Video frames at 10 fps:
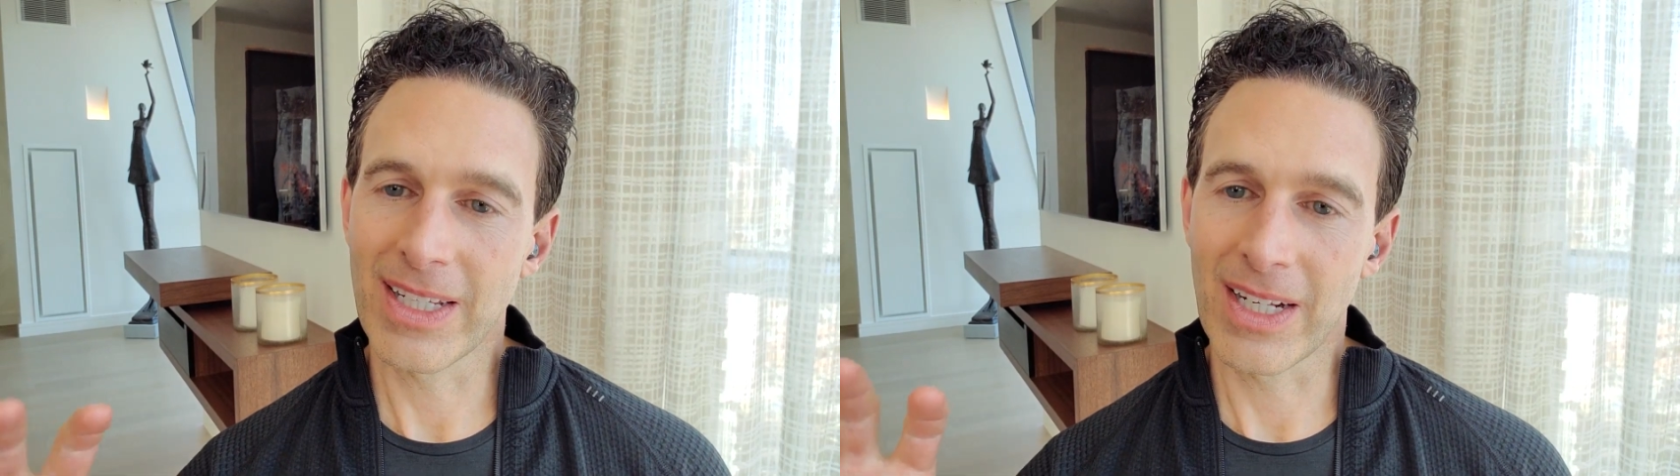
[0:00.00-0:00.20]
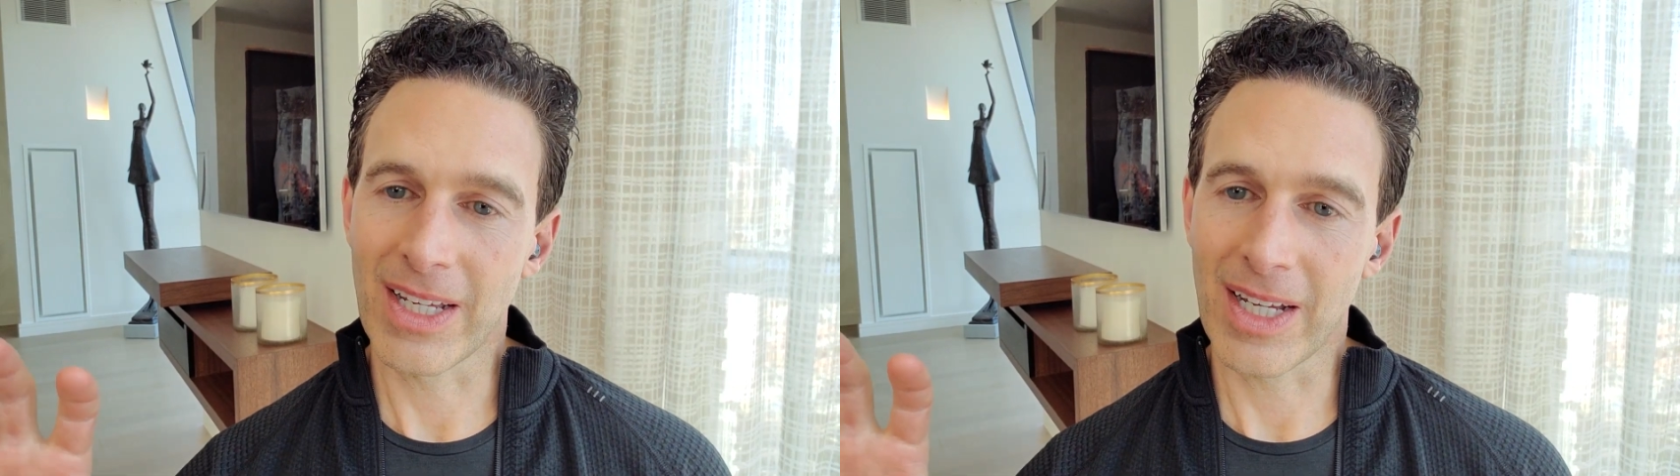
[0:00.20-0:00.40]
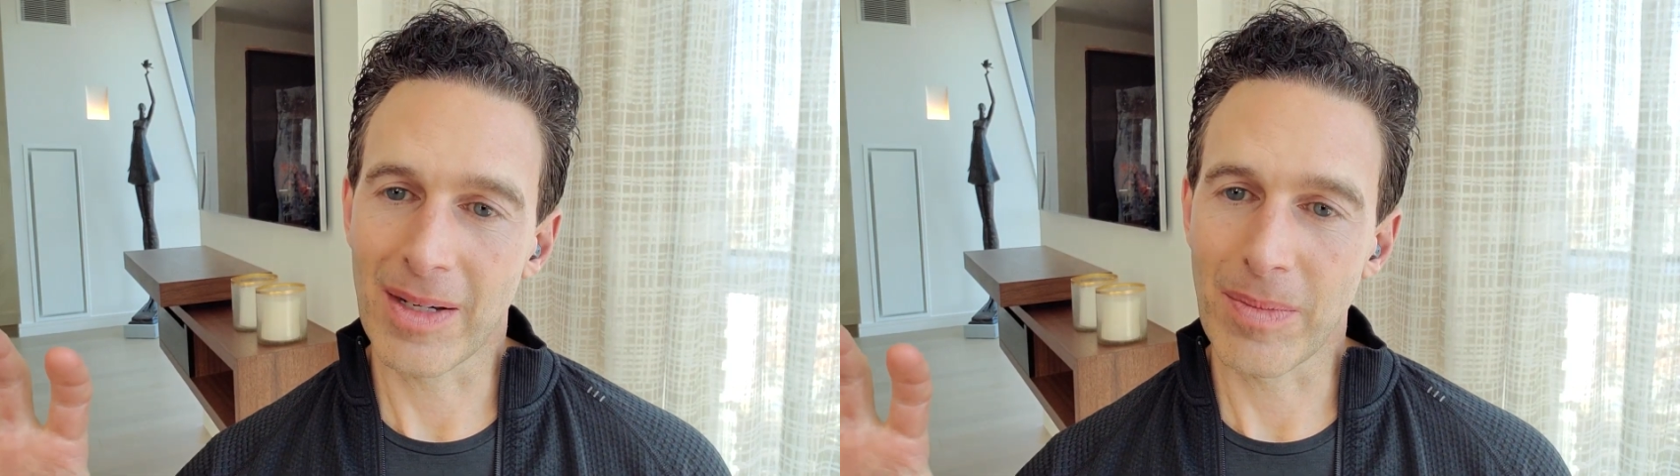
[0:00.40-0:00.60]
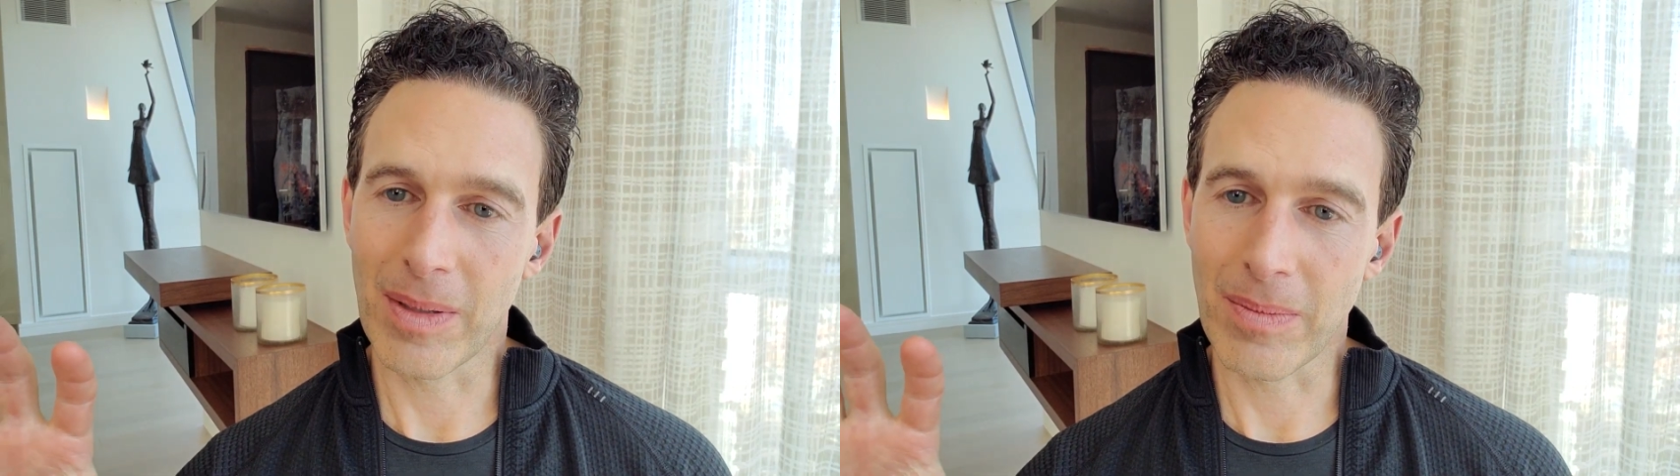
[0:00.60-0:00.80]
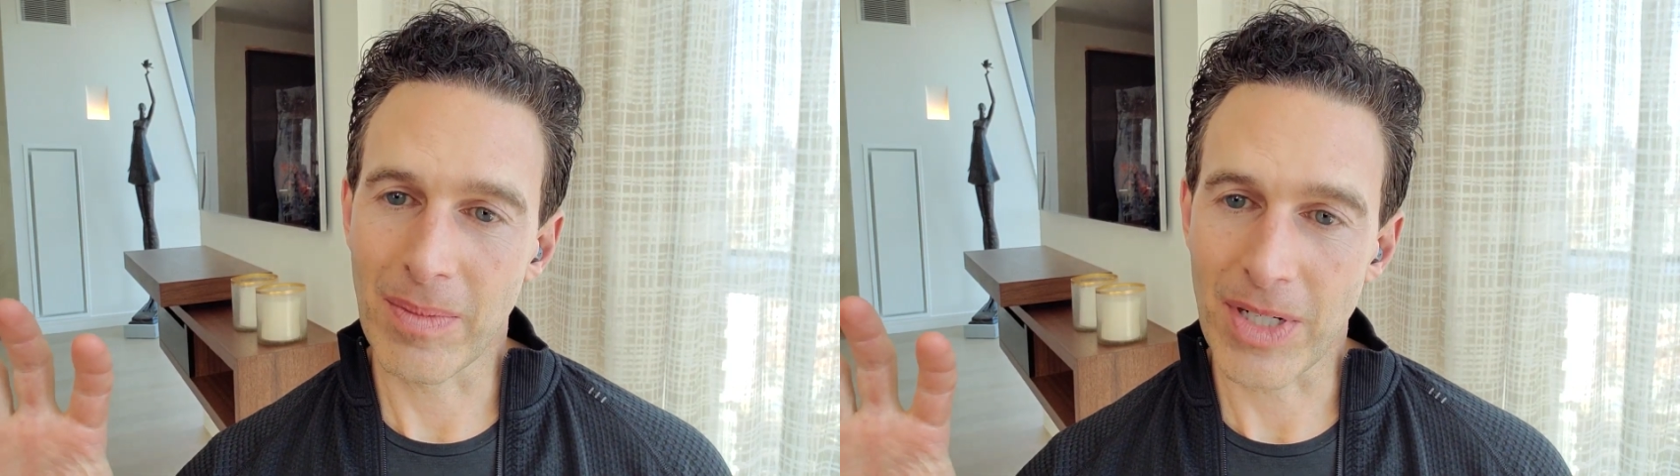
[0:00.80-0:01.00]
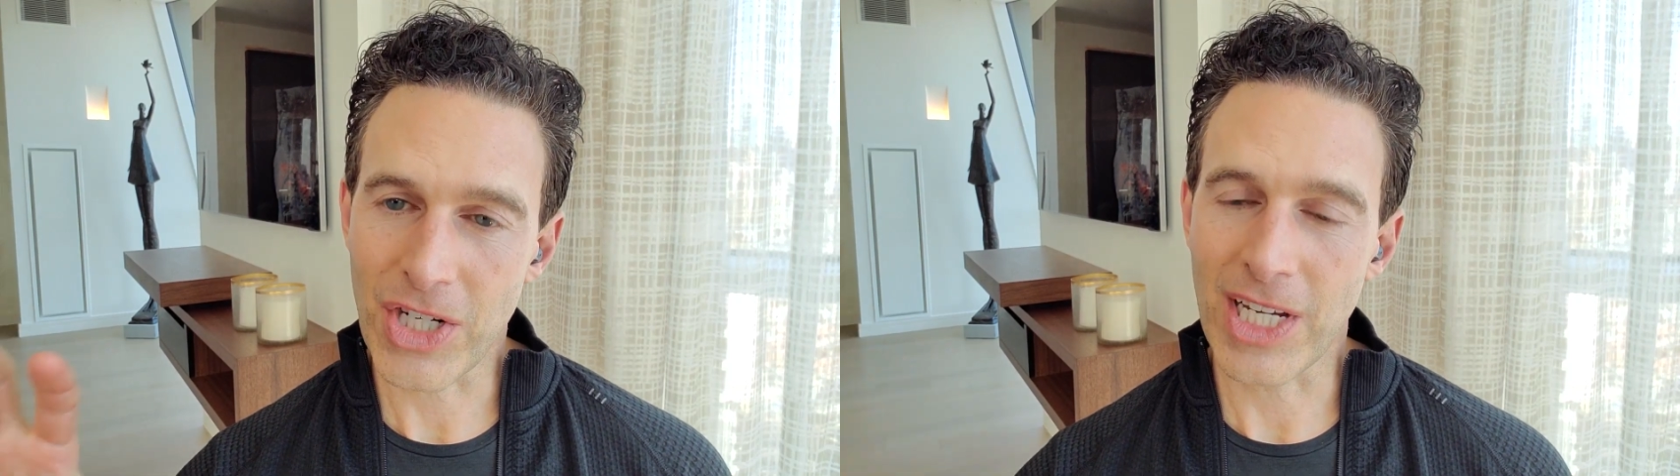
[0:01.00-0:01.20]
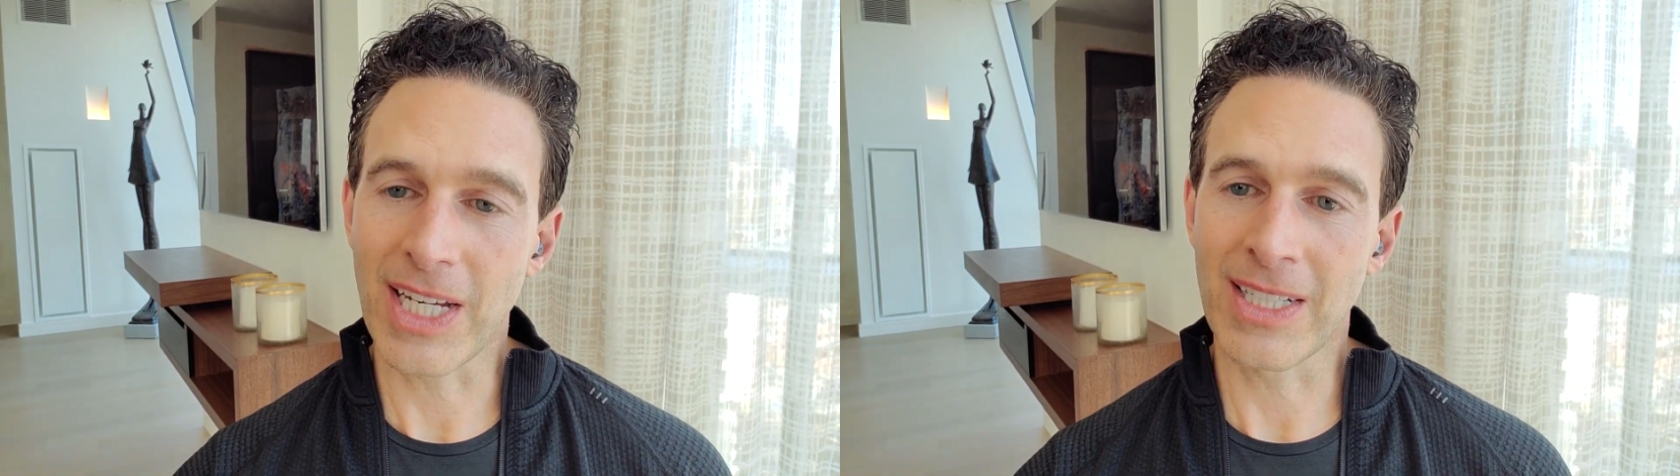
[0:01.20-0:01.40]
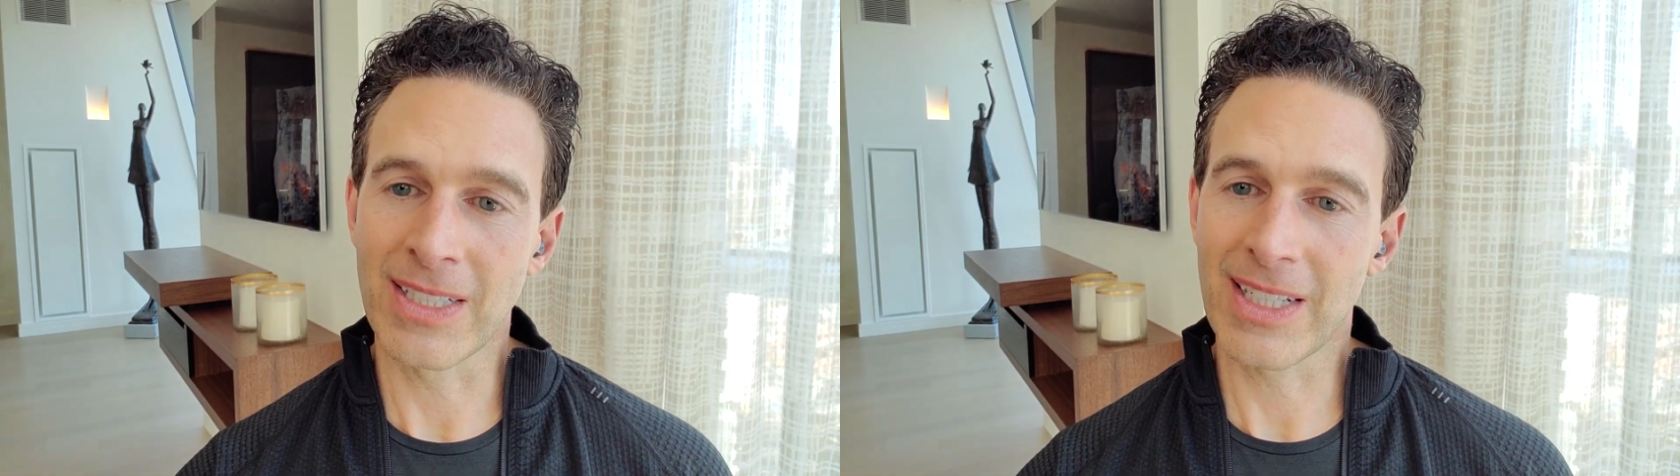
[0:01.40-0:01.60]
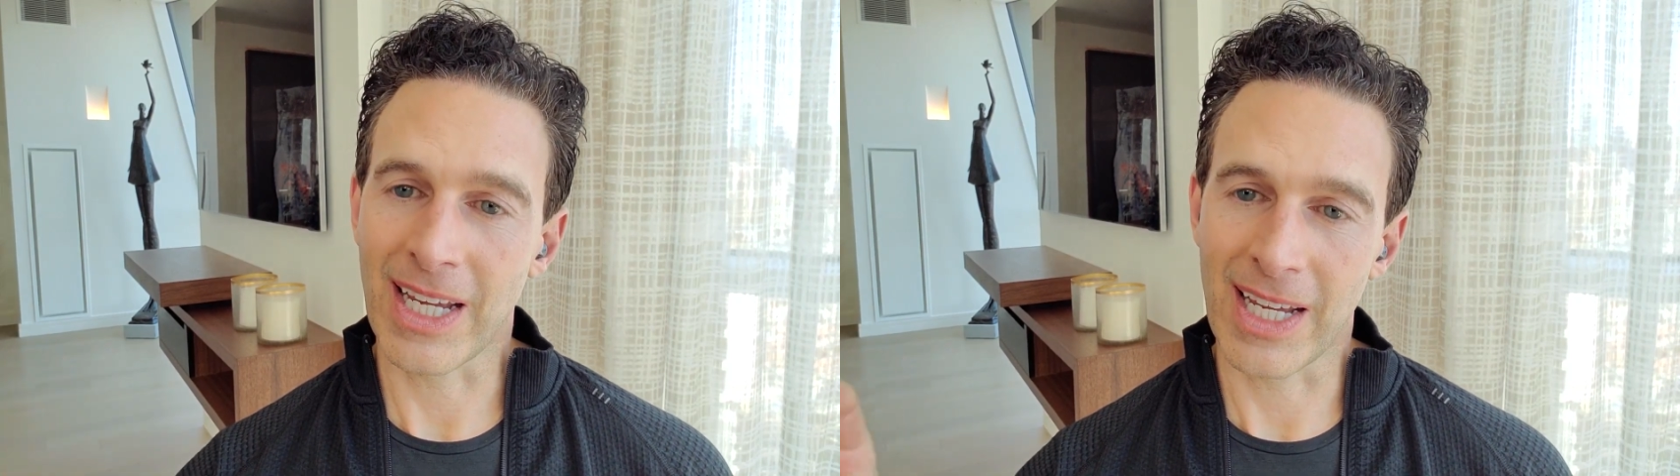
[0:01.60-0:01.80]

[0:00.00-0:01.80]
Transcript: a machine